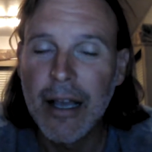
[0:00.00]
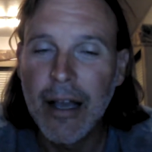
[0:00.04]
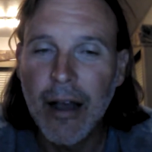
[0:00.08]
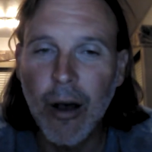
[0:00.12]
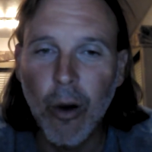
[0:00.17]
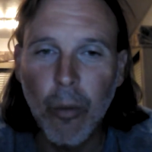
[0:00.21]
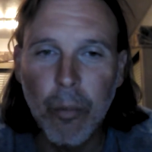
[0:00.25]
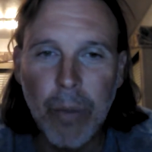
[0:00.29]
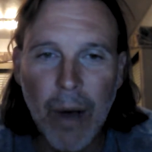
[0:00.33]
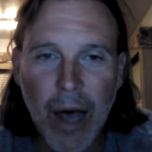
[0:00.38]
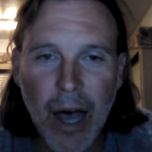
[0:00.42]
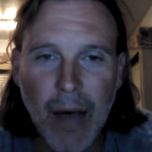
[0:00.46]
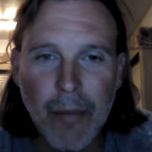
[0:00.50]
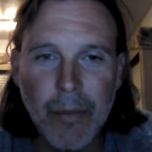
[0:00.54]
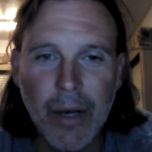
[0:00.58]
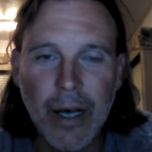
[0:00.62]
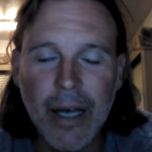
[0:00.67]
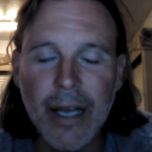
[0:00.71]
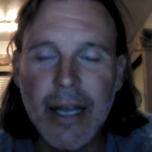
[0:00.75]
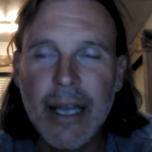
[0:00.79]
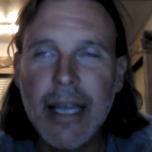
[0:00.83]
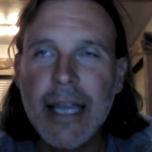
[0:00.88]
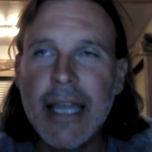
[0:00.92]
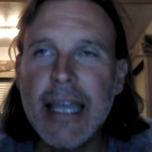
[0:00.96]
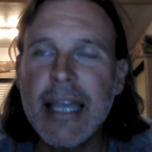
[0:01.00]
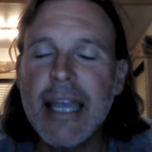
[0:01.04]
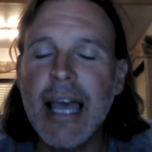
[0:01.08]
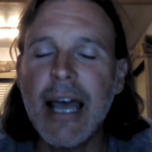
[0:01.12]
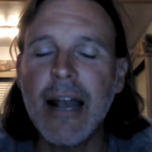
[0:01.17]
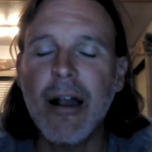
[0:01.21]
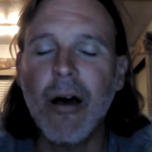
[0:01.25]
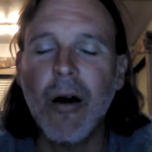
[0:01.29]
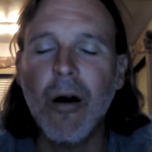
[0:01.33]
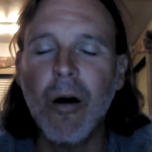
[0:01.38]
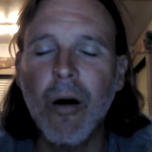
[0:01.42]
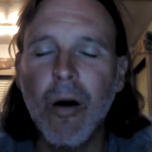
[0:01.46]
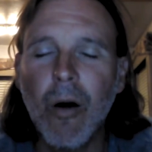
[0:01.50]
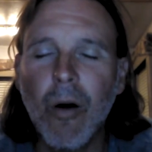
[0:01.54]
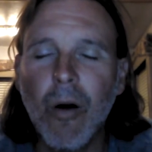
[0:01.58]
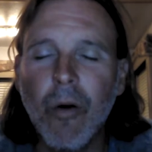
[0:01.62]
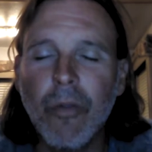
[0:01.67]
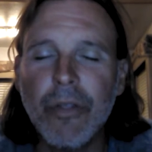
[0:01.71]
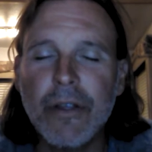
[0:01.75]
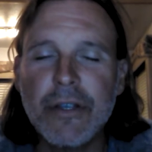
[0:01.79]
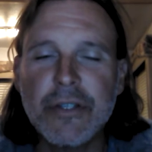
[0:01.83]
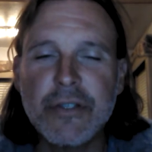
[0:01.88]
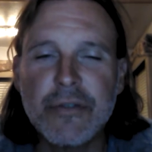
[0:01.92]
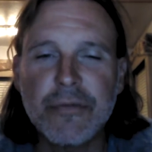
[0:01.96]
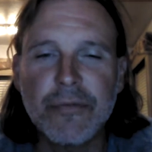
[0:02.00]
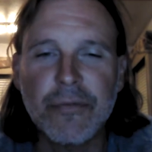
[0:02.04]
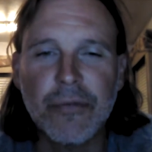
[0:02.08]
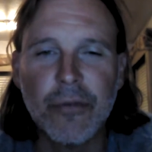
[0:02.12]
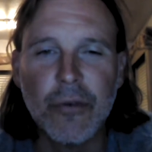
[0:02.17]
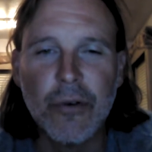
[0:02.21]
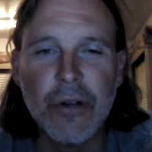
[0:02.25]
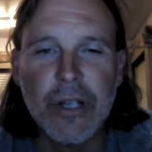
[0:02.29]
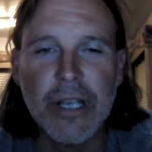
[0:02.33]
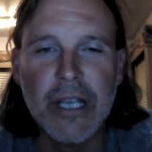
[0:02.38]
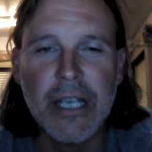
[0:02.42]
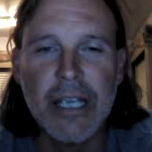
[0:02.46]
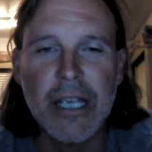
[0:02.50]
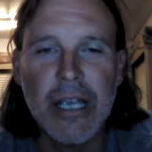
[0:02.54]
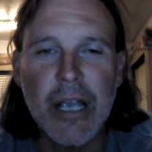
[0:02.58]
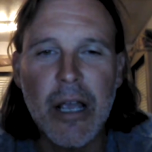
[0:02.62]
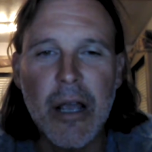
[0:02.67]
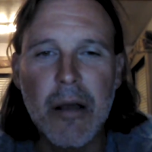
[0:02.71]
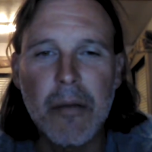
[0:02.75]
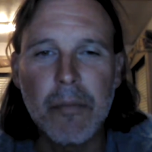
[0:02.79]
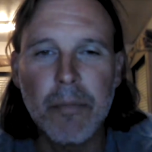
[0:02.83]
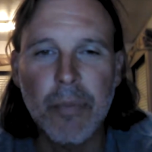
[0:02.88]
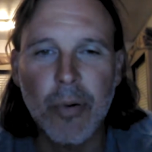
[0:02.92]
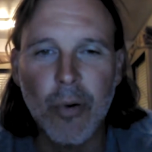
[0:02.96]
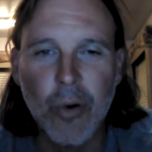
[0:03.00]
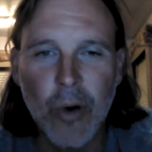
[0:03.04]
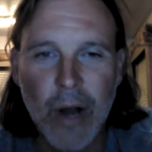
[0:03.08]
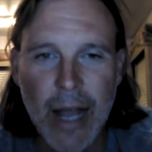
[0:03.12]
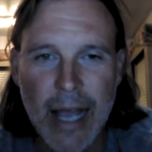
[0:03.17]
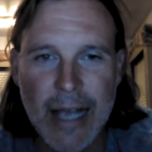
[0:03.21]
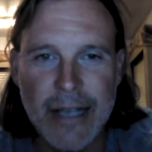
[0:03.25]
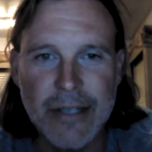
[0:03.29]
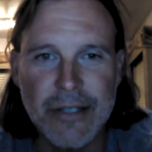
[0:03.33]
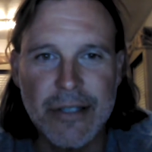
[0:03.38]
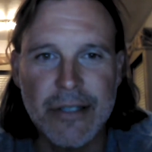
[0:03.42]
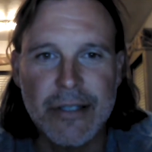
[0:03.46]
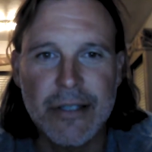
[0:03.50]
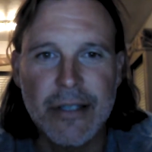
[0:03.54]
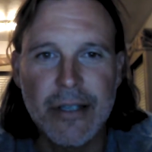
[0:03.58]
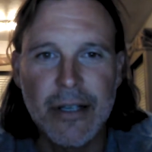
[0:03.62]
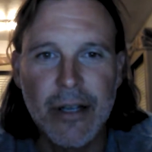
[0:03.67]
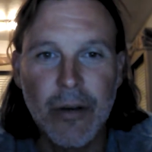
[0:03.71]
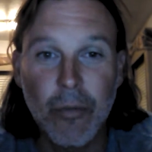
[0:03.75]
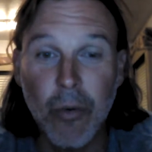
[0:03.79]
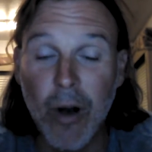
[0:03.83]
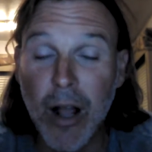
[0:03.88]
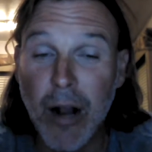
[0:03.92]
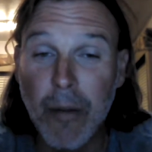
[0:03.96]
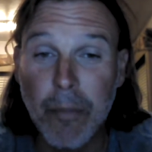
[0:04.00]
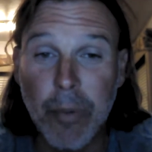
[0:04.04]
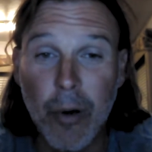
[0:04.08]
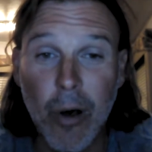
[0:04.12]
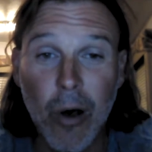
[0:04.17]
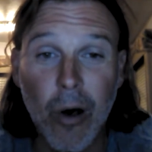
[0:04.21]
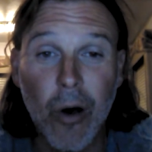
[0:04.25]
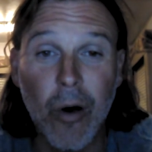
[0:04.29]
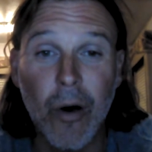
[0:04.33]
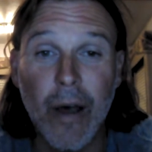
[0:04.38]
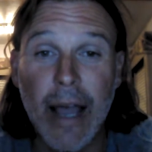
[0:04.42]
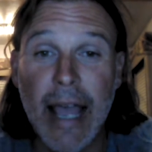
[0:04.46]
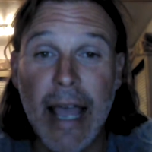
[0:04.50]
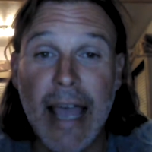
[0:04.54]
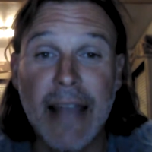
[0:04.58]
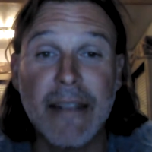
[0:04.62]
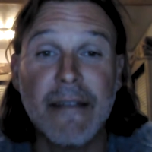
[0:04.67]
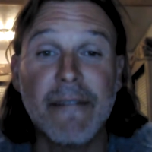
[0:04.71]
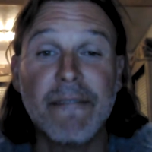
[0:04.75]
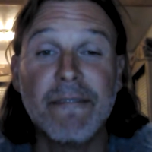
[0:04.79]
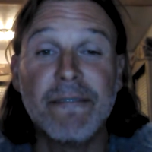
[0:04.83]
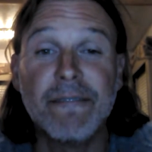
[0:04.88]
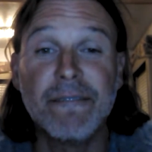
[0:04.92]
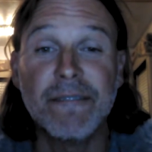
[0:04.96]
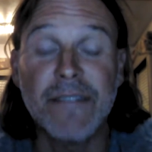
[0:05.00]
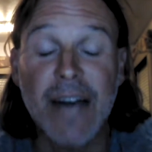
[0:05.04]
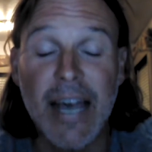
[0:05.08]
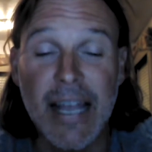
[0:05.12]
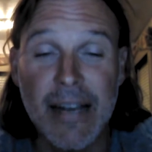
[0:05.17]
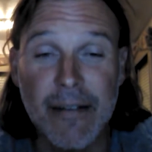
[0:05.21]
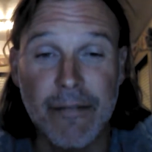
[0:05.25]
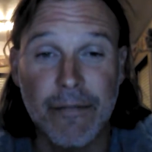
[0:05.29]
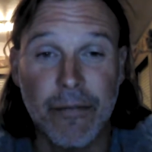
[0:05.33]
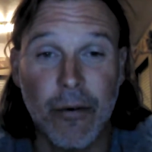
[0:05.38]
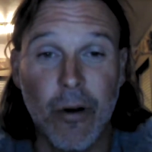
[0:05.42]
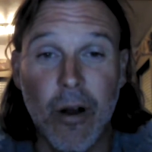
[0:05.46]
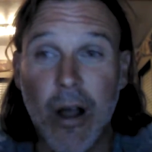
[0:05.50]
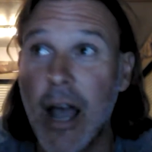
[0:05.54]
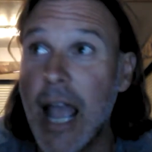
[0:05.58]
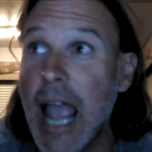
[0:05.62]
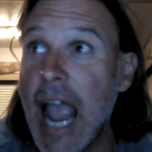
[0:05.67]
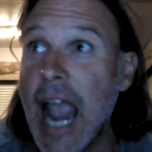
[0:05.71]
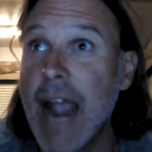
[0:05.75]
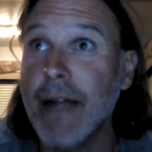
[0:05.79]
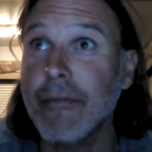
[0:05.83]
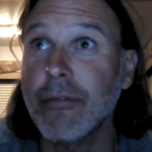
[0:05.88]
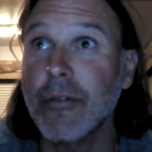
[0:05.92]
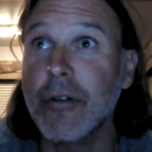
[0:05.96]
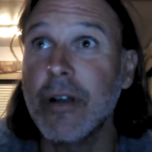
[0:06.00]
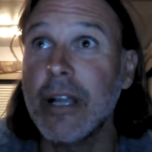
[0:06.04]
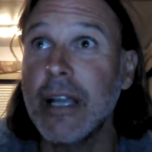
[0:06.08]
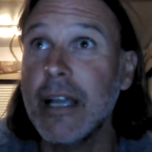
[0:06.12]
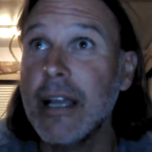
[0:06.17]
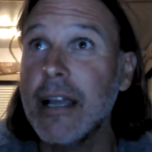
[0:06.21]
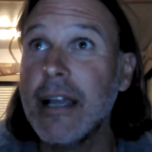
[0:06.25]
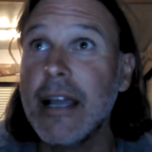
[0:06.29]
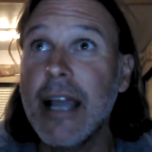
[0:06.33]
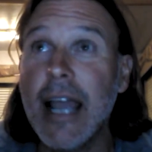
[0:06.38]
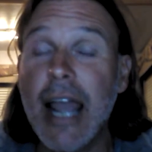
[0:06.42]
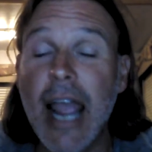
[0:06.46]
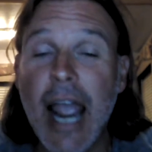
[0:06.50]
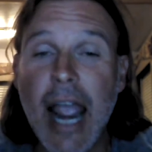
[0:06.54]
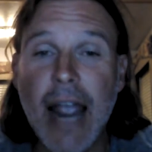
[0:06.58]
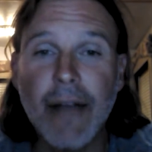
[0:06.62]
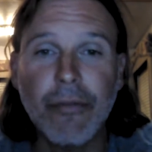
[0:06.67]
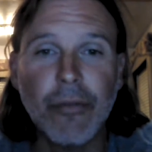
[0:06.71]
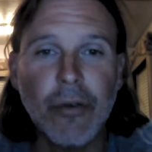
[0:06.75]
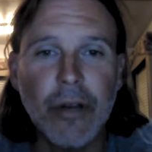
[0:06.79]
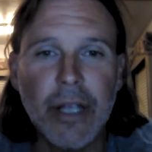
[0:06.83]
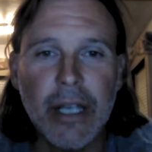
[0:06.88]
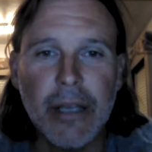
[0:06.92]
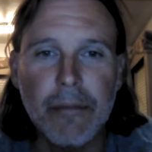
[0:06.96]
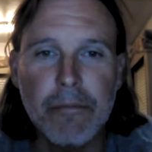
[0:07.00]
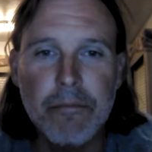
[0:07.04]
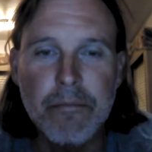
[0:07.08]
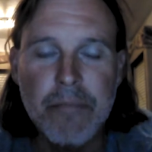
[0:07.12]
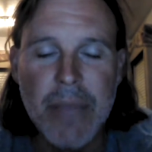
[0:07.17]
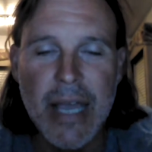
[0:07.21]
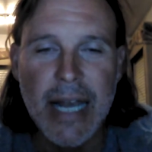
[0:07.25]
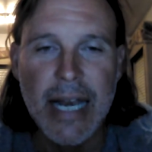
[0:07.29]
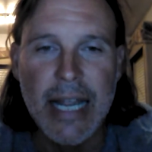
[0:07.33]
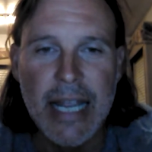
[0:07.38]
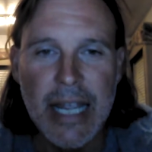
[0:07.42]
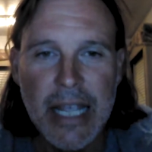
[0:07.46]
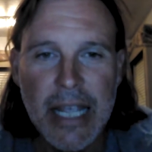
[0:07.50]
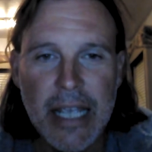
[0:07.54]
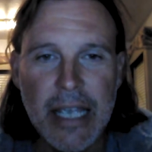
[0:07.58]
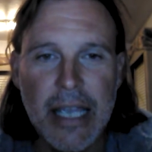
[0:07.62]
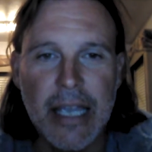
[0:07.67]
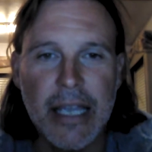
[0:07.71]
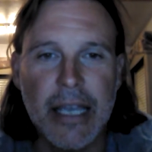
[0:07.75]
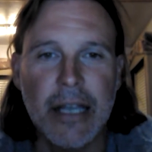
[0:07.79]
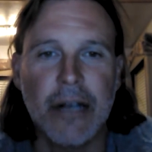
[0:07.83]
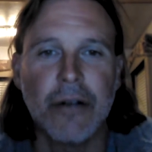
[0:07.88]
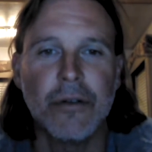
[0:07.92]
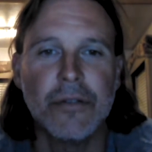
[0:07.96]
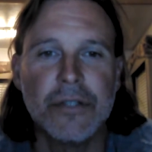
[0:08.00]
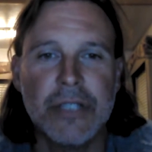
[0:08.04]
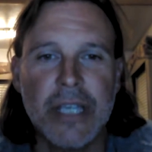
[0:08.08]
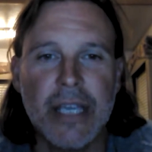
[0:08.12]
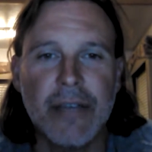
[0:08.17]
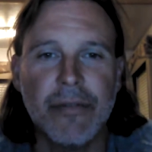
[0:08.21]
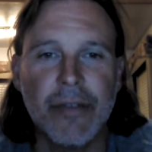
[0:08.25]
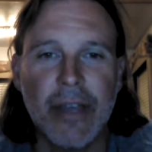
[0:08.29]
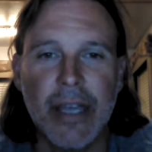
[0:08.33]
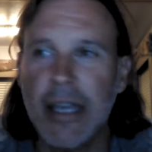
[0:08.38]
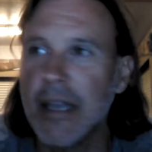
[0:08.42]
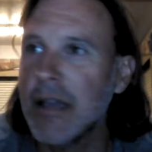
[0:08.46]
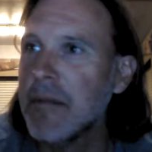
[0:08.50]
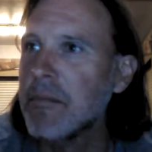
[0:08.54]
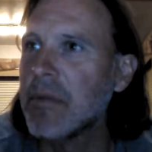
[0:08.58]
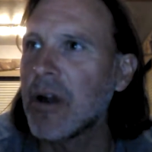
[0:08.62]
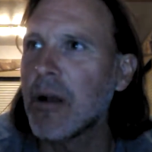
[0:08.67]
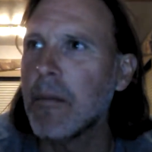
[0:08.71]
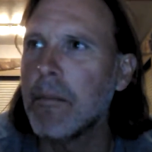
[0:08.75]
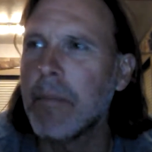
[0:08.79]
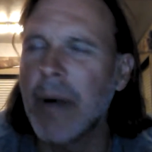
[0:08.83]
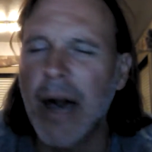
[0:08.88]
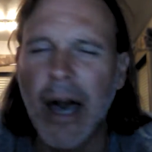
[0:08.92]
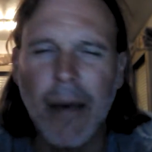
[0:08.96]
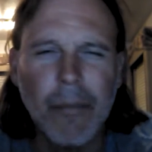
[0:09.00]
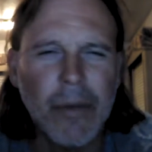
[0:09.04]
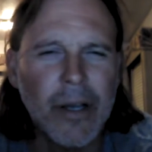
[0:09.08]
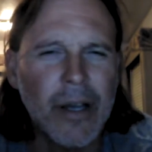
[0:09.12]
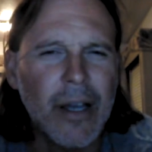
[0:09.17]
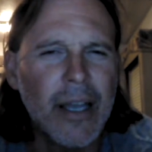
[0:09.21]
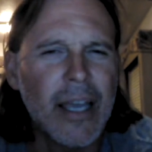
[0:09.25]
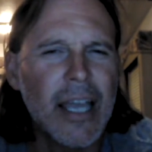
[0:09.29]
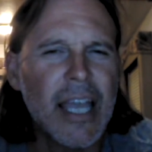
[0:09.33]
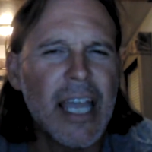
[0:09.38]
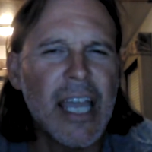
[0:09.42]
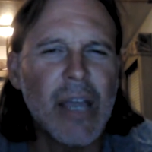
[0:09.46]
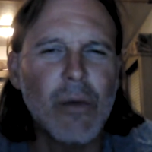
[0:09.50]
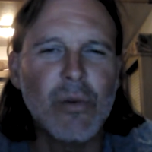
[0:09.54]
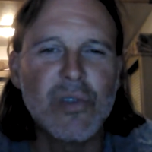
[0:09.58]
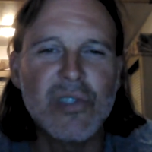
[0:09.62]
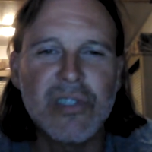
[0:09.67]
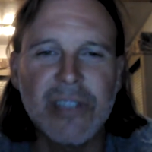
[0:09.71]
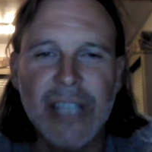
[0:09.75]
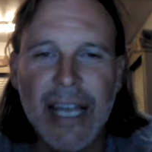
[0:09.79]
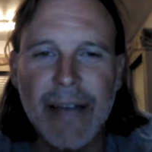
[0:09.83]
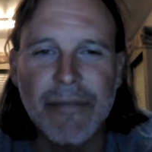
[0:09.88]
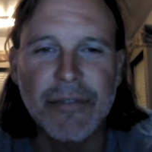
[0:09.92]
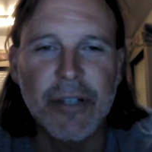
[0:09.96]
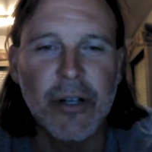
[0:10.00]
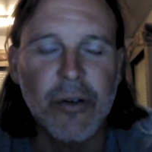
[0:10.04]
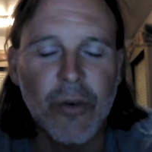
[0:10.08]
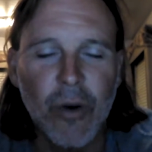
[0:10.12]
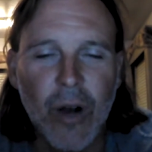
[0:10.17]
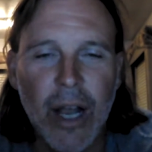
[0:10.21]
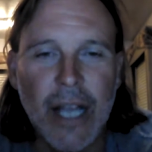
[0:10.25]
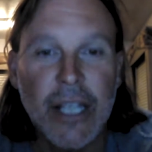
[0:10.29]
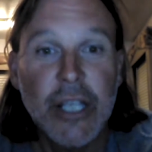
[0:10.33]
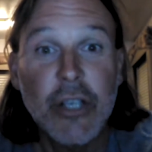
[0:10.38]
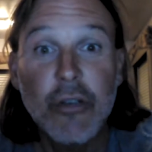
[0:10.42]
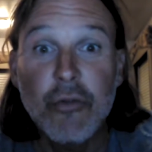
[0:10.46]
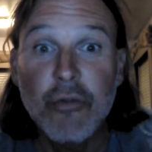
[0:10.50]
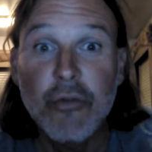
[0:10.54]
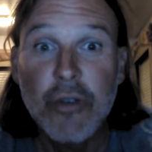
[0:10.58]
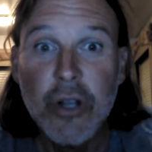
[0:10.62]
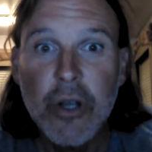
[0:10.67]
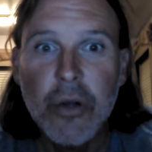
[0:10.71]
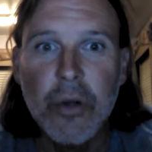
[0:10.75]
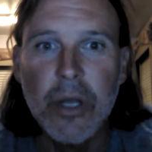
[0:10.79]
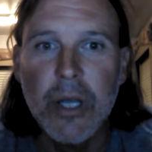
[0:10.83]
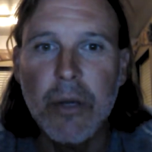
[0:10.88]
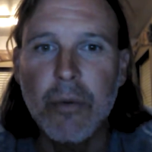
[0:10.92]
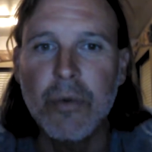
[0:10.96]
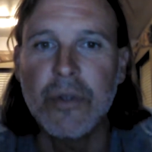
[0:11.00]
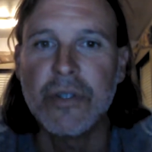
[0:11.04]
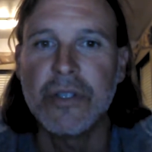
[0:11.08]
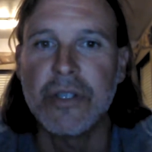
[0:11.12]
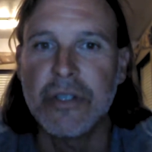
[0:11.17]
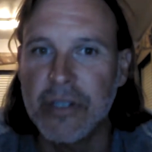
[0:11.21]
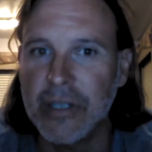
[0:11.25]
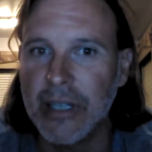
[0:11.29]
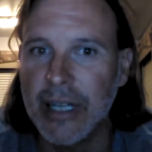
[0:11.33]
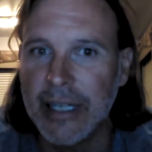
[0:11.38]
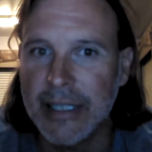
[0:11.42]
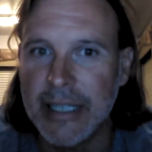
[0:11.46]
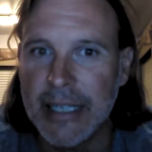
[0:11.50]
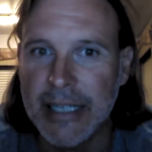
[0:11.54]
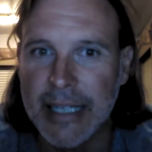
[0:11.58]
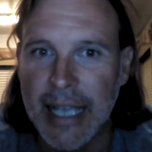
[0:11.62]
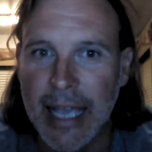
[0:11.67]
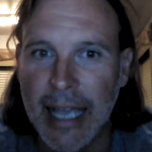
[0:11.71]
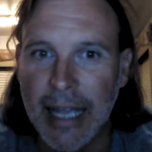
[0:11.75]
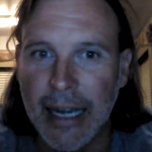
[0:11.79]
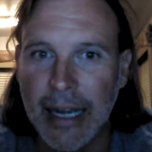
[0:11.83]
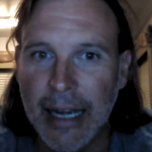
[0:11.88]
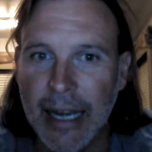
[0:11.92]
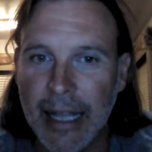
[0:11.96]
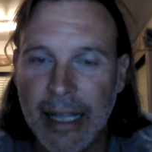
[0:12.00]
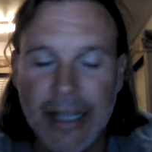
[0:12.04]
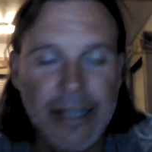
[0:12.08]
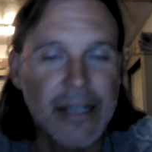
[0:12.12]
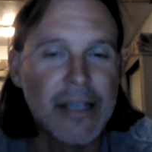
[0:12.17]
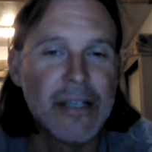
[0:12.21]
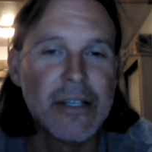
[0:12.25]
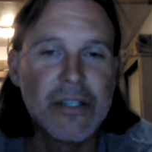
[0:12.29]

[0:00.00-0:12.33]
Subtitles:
Obama, he got all this free press. Ron Paul had to fight for every minute he could get on TV. But Obama, it was left and right. You knew he was the selected candidate.